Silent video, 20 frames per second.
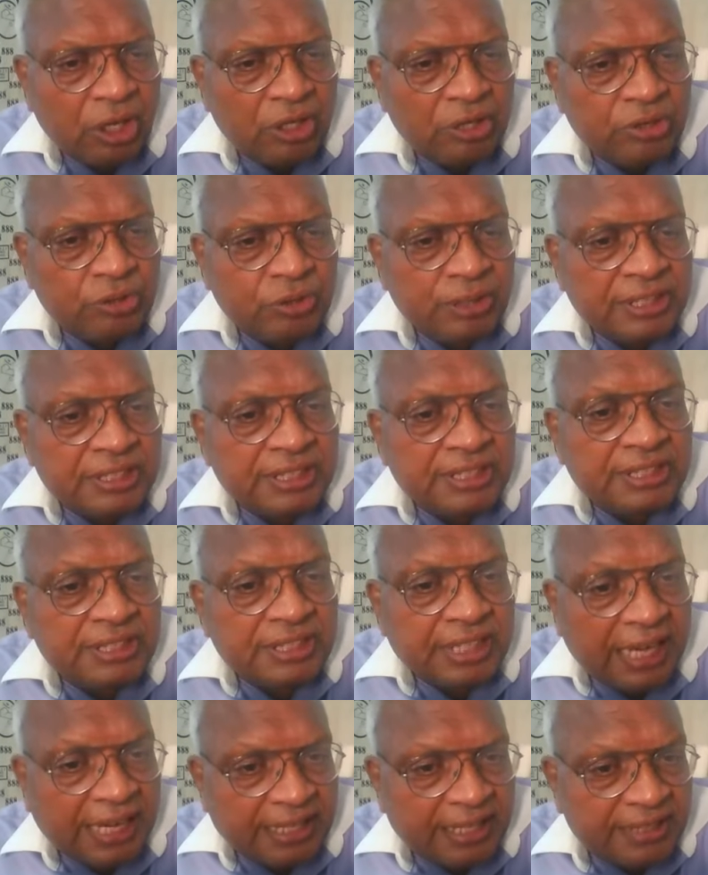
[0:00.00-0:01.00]
you can say
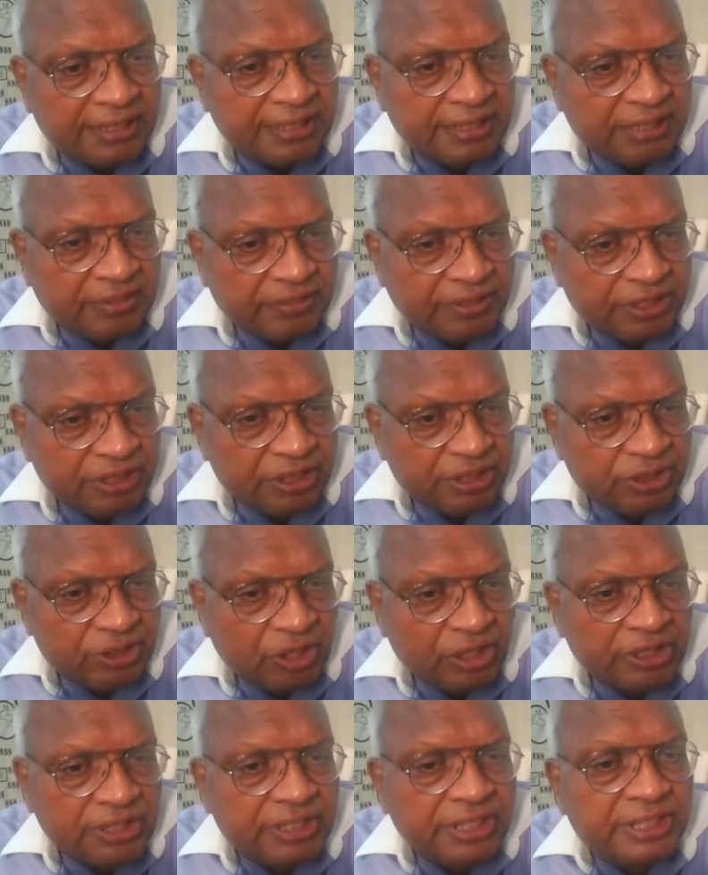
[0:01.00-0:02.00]
SCADA services
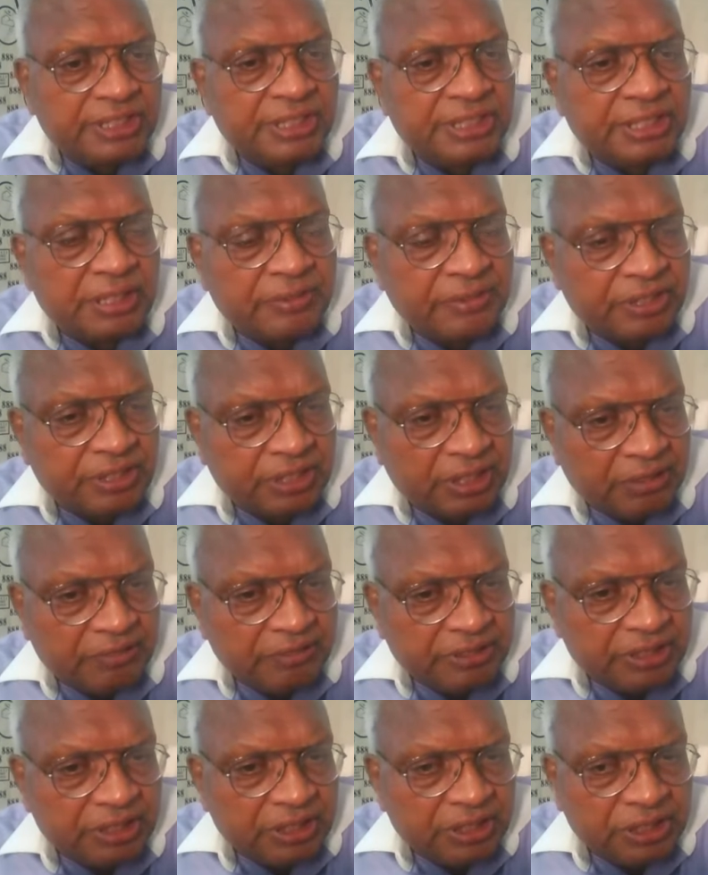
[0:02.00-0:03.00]
or CCTV
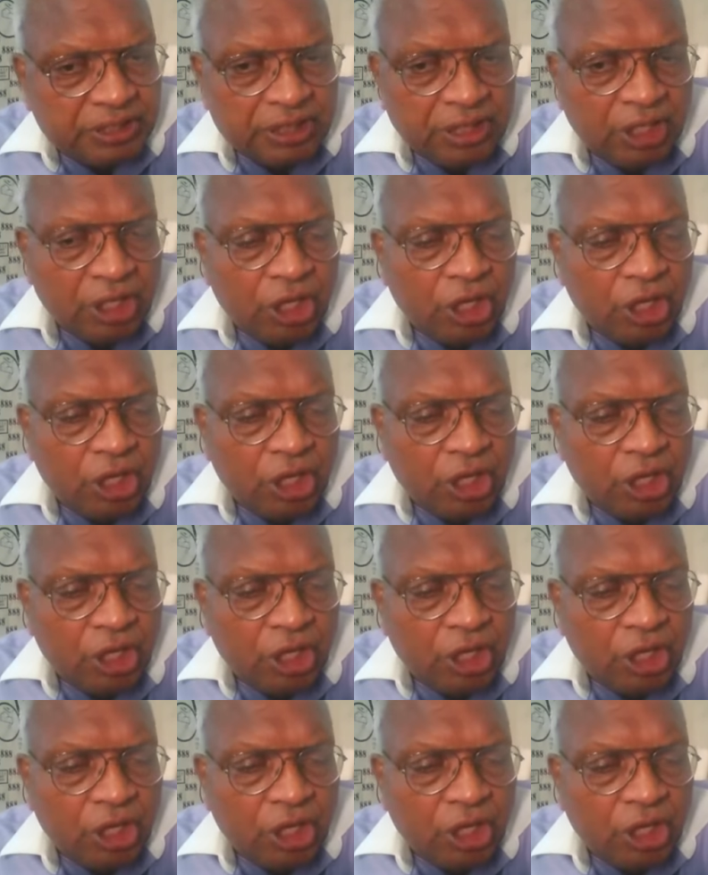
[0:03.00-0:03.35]
services,